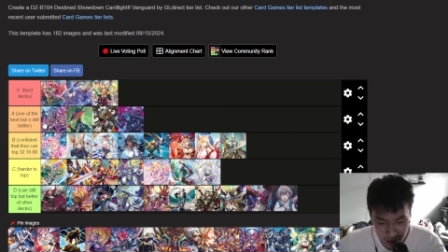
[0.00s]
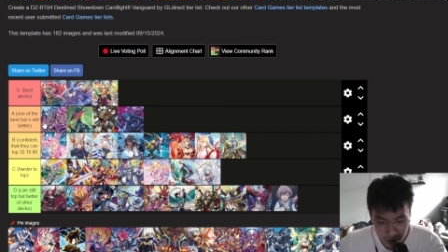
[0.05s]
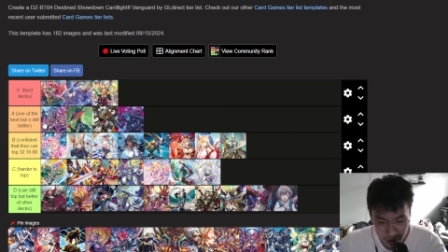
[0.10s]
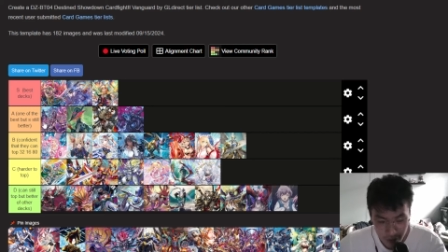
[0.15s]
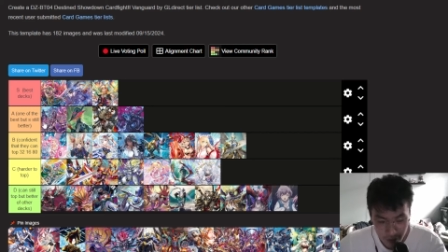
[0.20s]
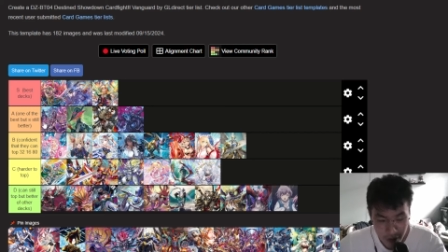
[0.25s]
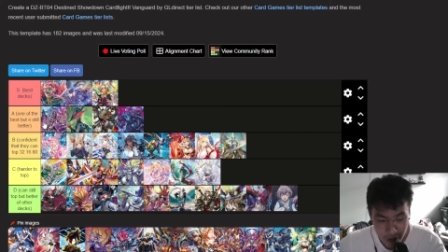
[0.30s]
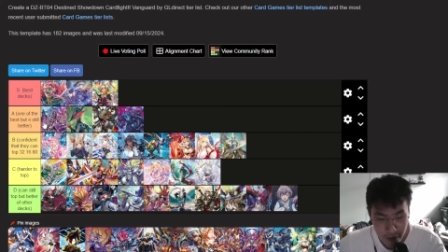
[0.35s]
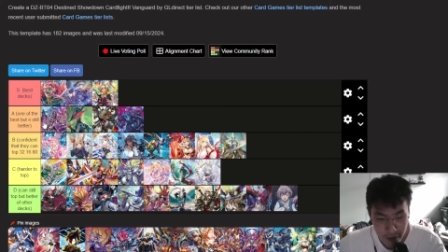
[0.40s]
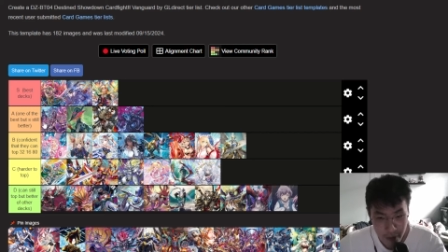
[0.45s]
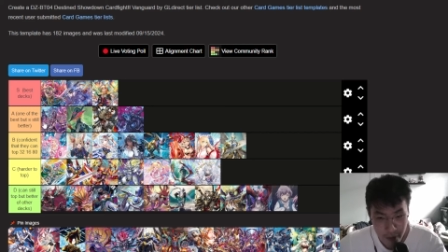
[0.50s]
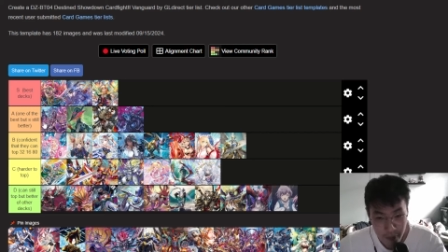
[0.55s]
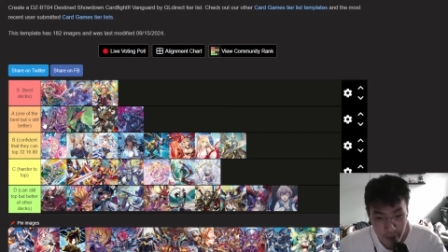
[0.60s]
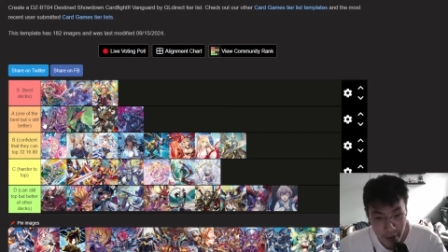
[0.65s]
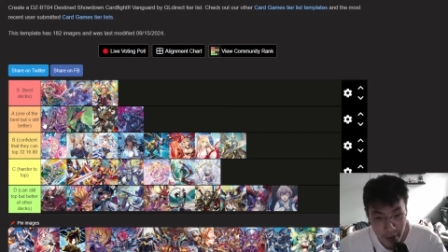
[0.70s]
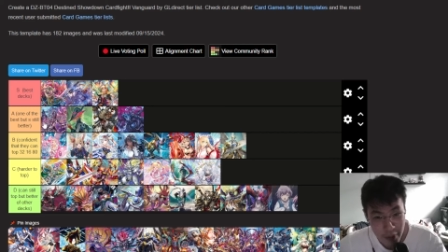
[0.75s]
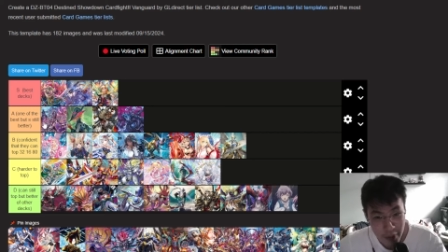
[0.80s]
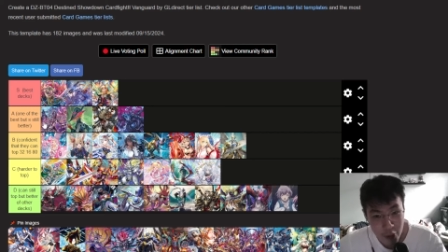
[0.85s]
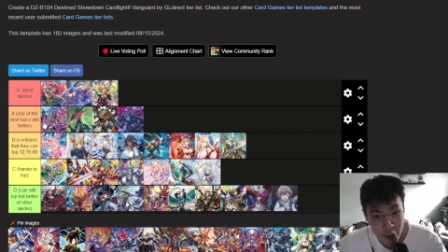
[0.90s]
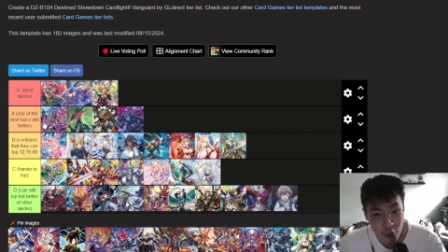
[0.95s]
when
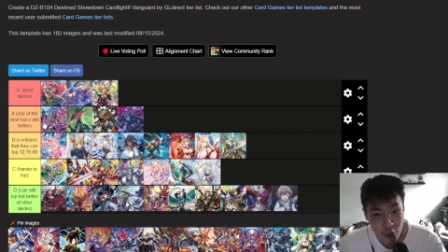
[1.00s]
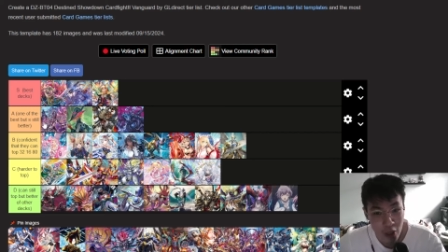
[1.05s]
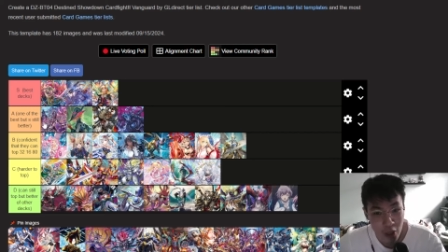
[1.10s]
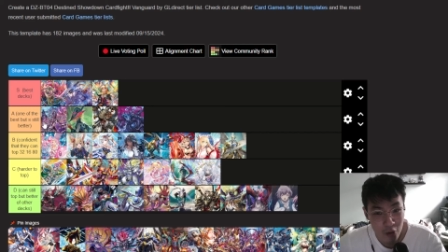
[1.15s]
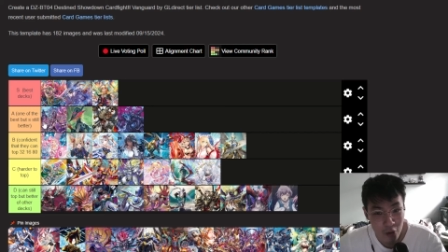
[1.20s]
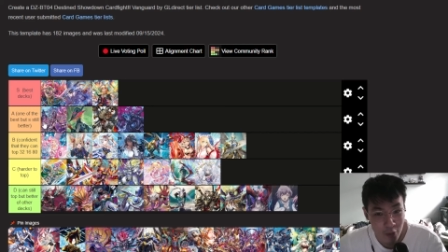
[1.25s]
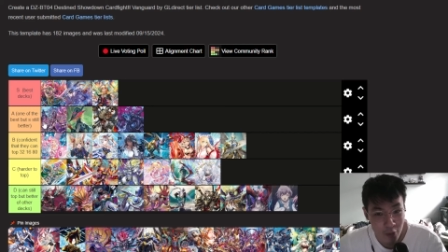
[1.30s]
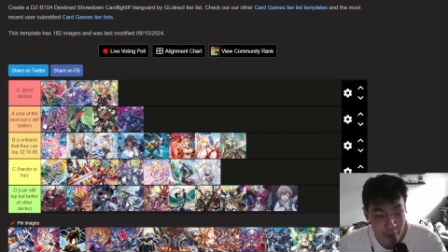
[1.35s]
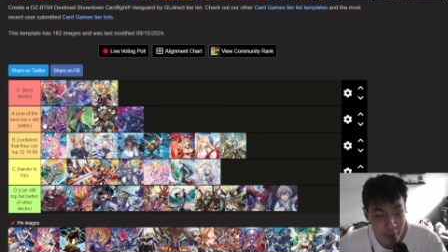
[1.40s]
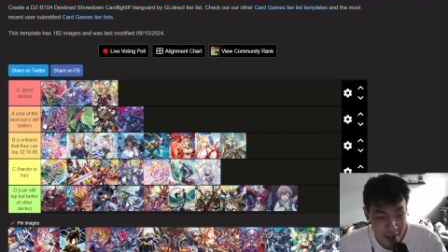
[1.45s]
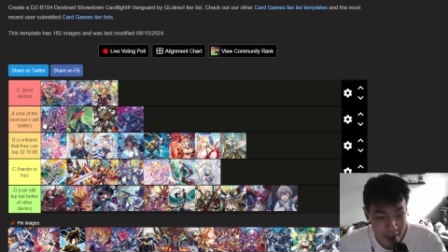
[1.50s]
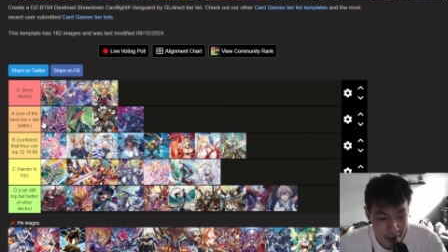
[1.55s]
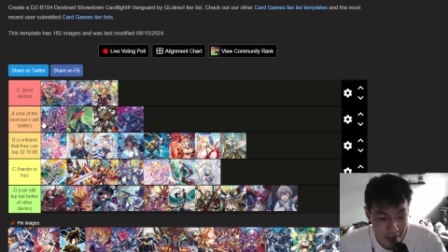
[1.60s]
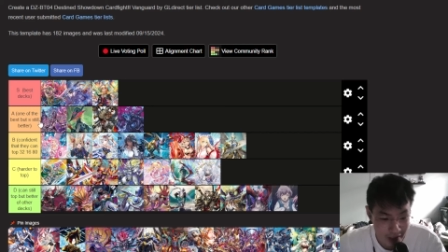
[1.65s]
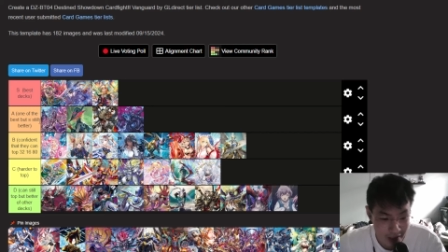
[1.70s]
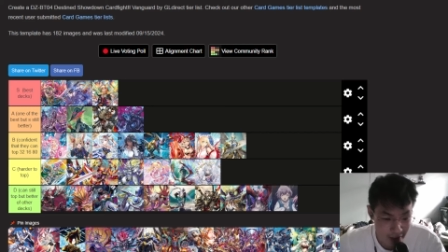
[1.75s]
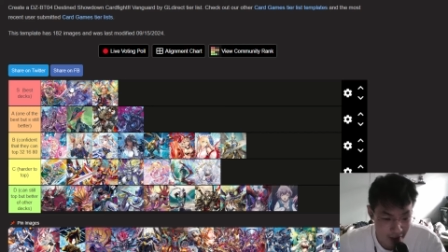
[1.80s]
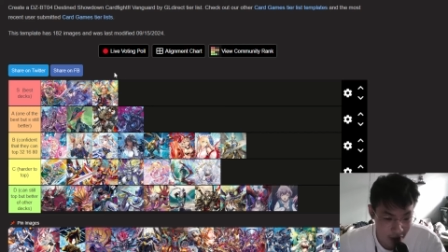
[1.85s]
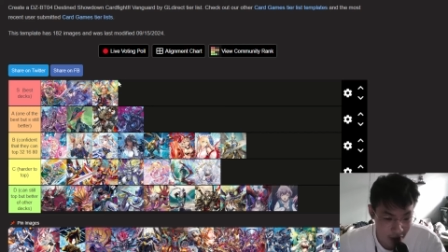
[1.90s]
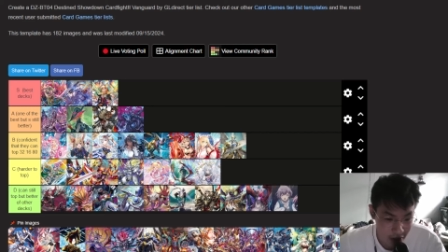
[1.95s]
maybe you know how to play
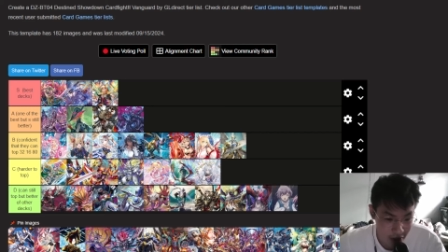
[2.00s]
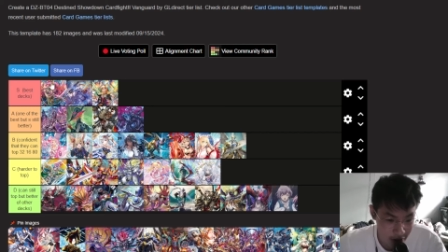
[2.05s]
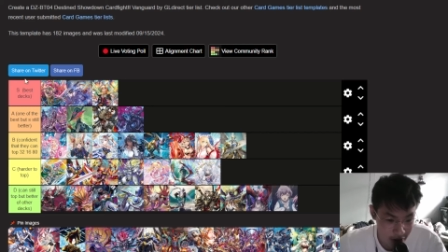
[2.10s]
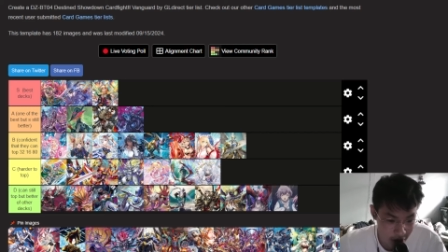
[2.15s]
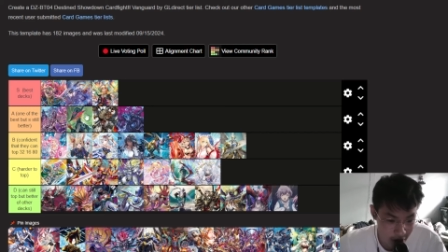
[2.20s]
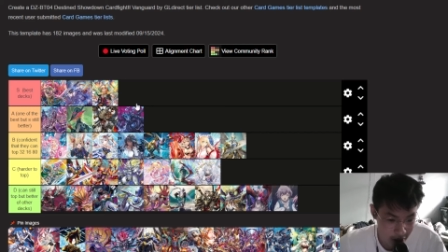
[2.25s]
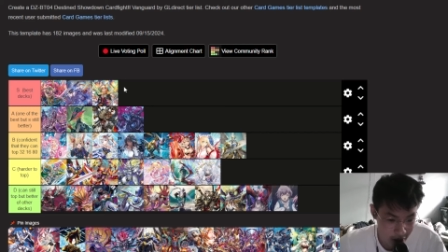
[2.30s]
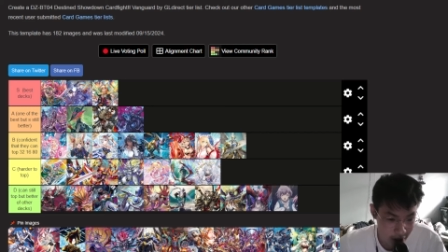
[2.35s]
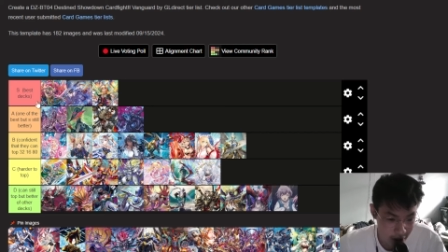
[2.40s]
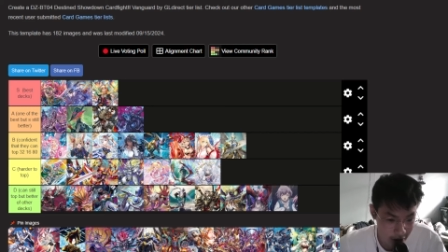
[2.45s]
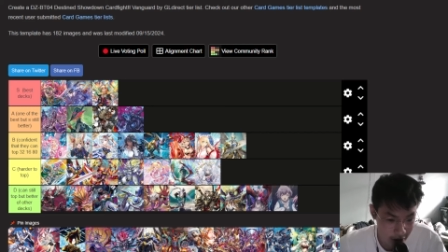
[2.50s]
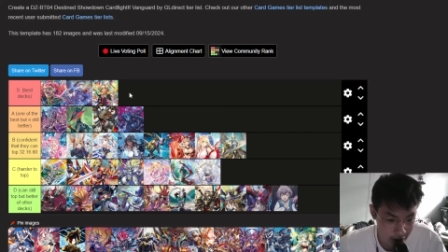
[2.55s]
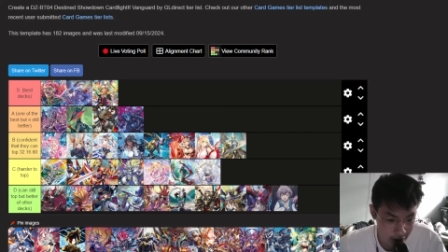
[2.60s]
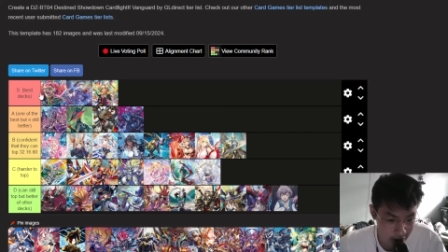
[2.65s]
against the other